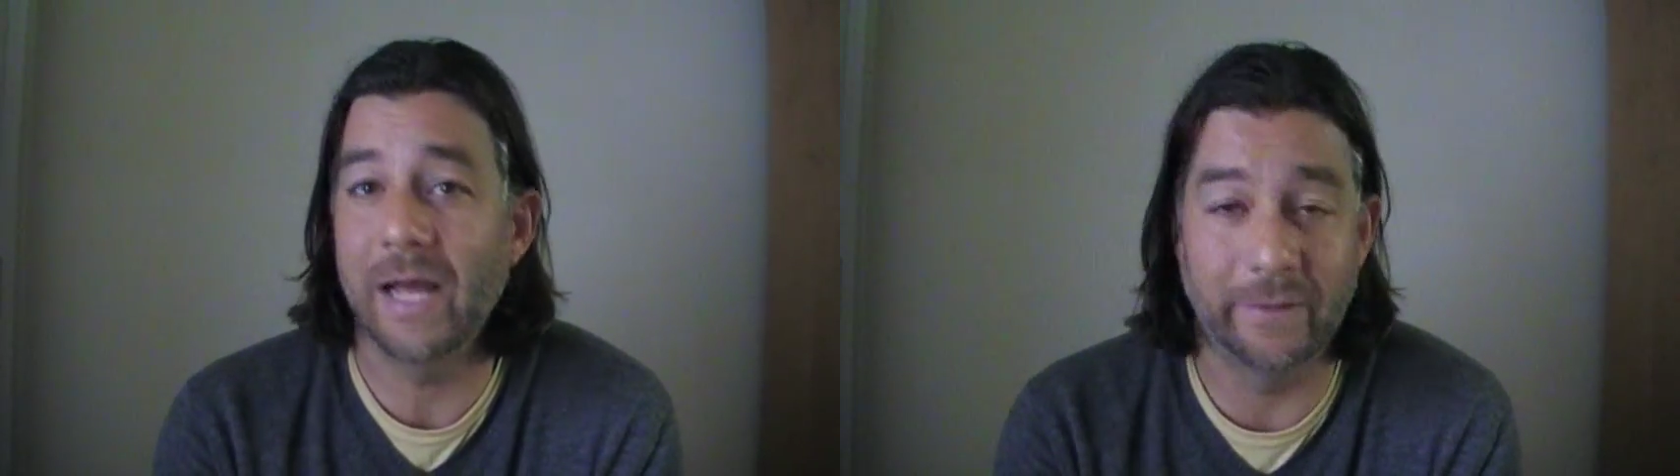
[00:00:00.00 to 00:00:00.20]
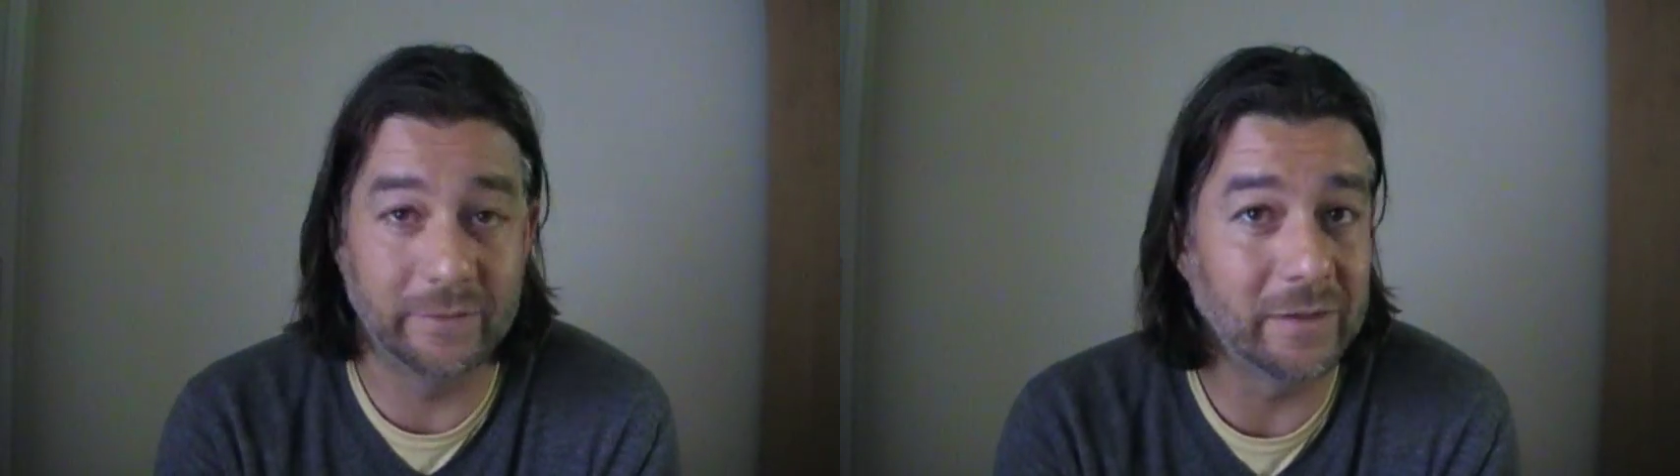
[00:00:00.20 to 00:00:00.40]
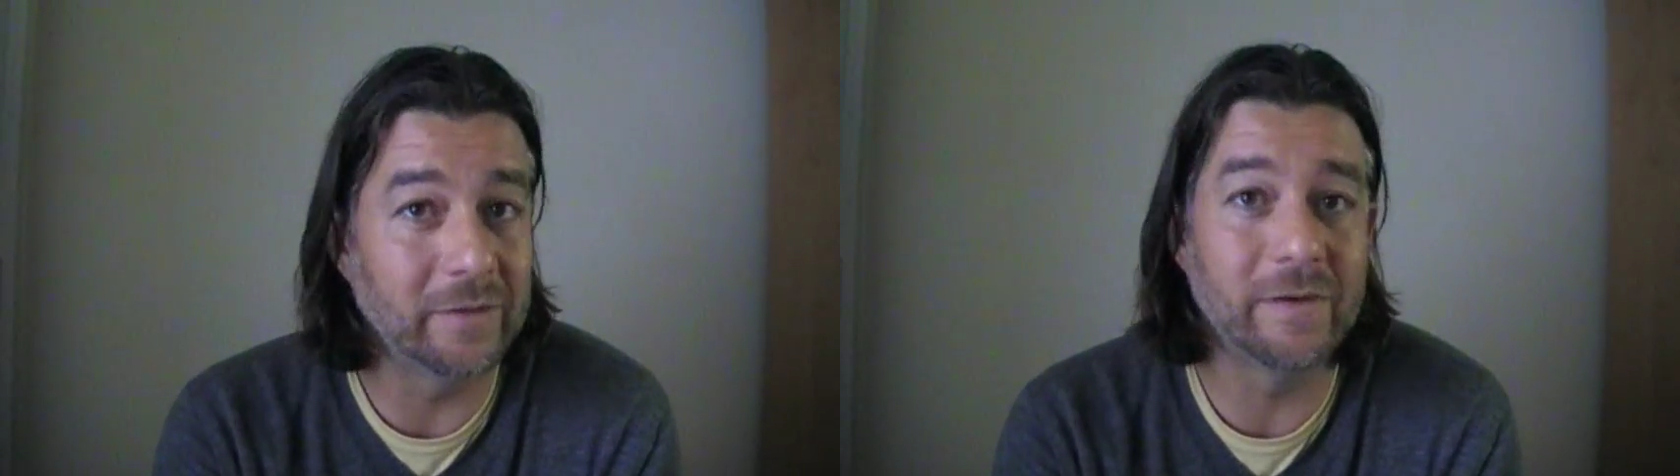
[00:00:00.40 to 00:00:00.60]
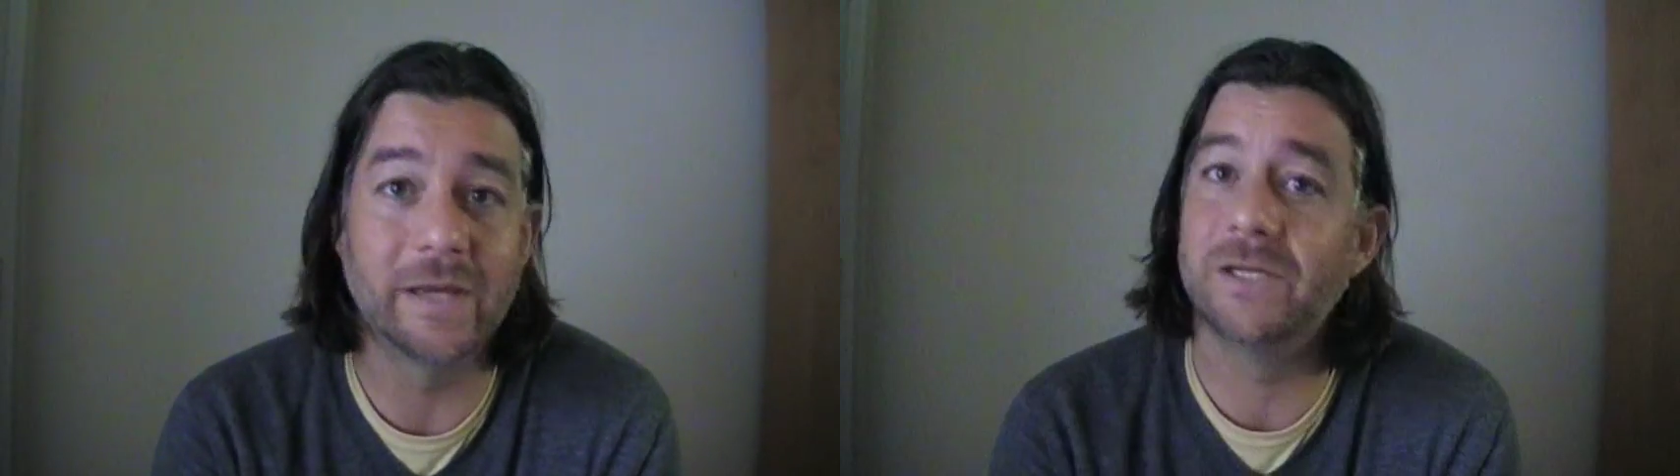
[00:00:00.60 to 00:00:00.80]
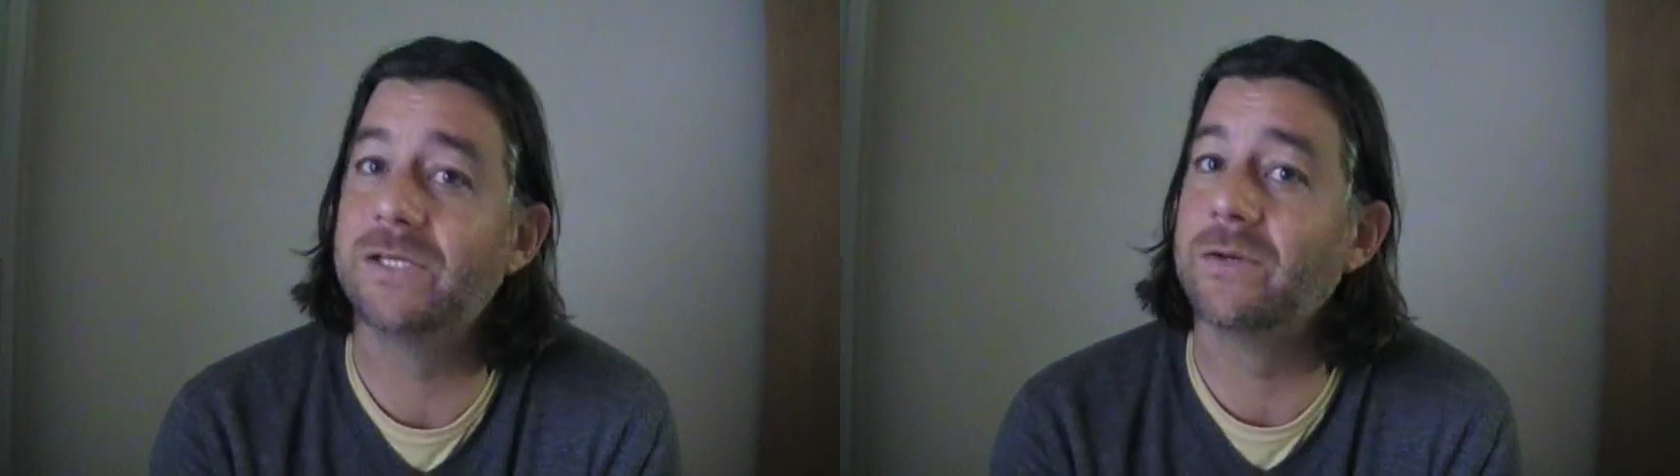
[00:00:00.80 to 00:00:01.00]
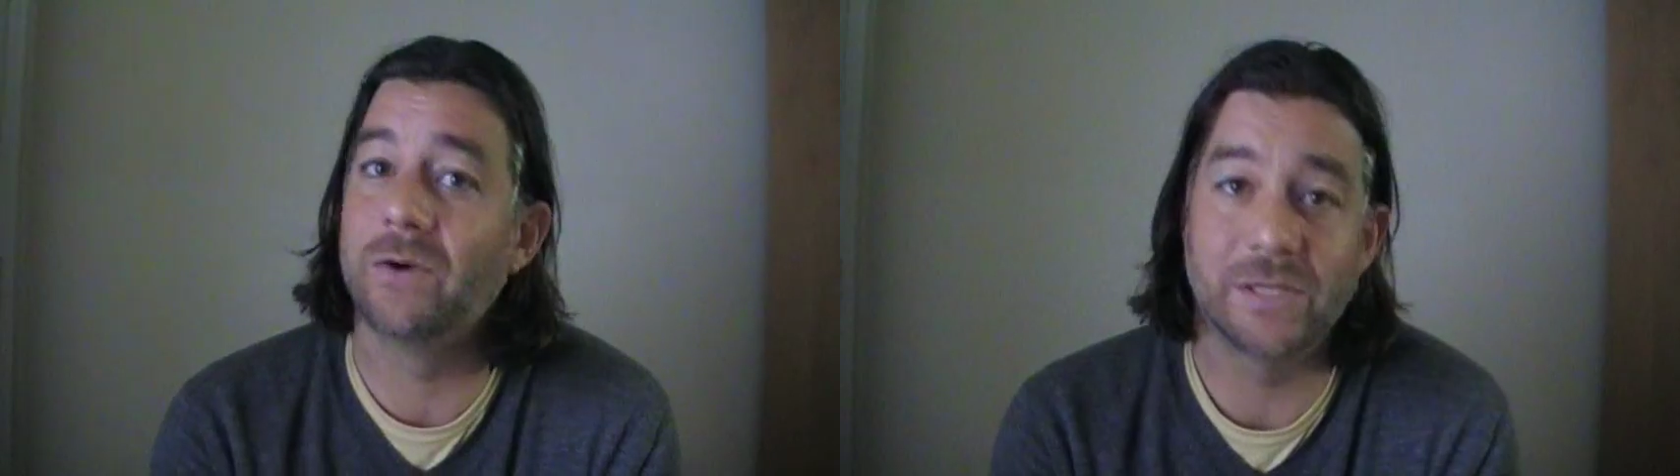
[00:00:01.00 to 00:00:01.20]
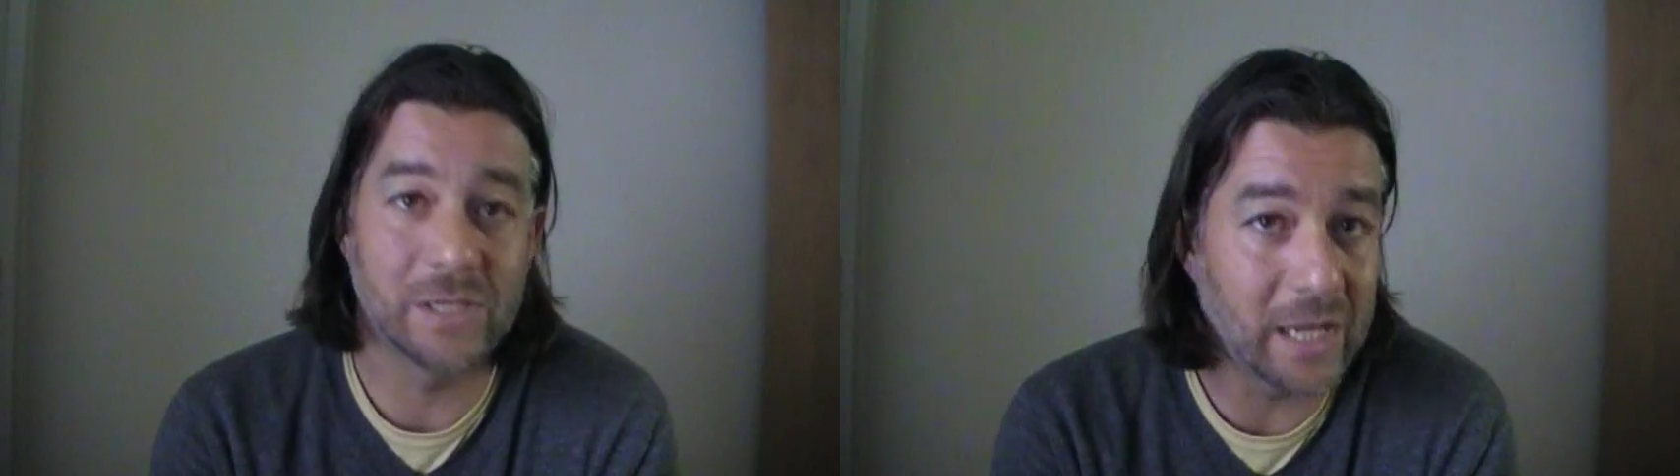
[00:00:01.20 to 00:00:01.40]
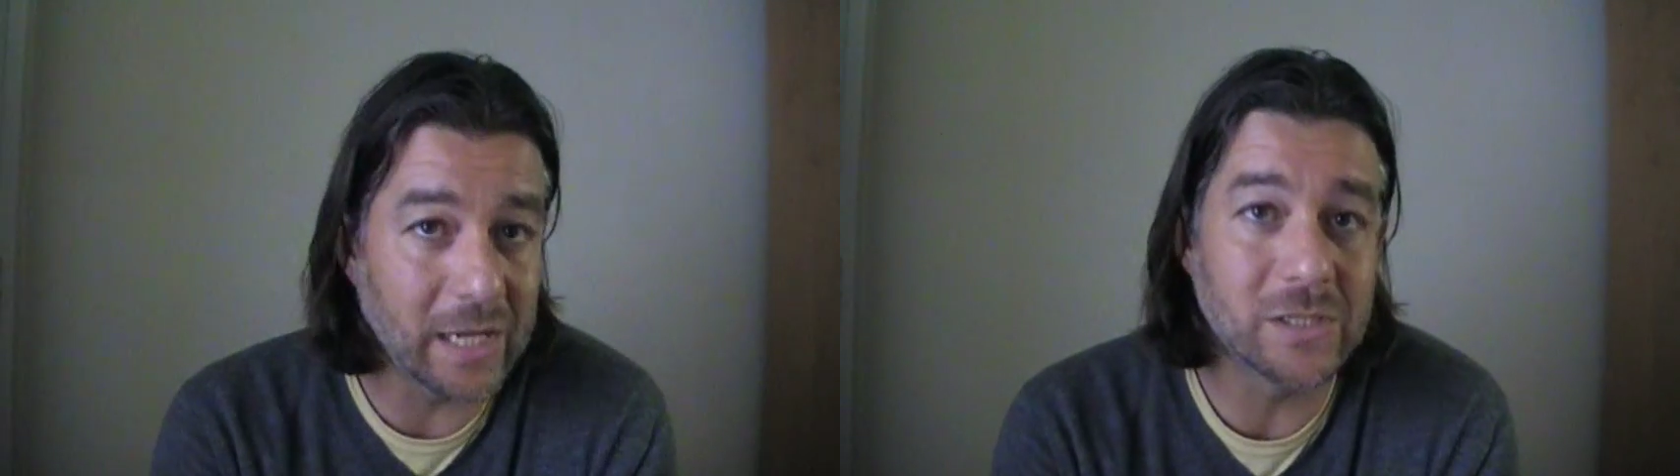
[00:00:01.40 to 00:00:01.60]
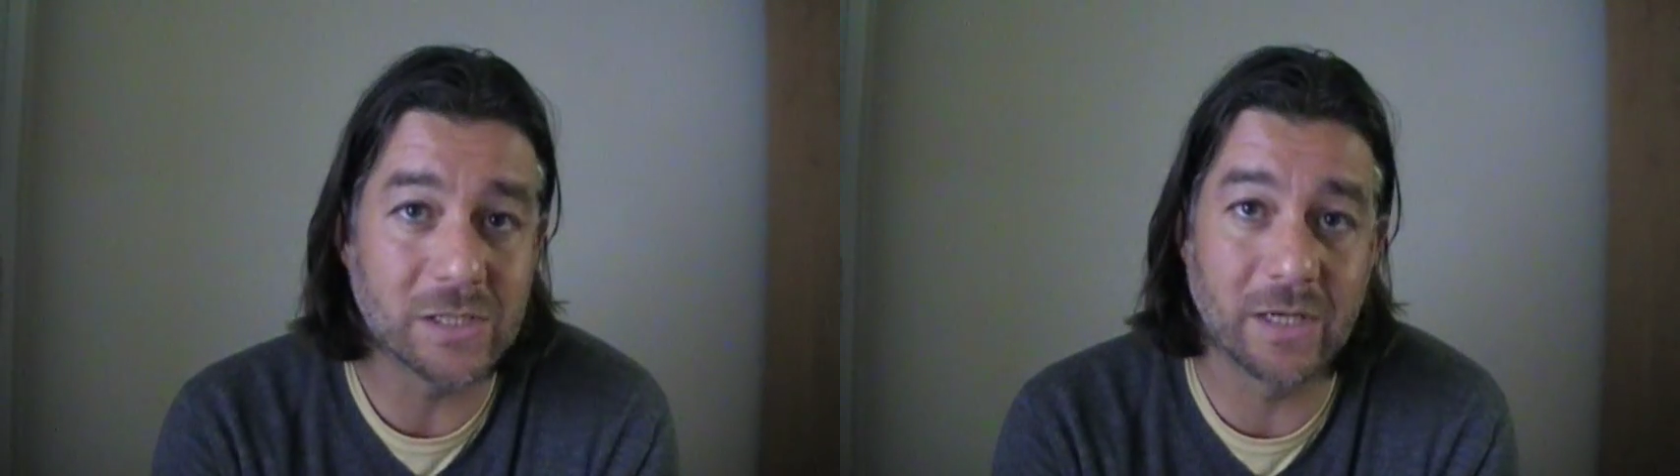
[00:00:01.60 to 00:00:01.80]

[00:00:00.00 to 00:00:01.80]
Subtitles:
health innovation or education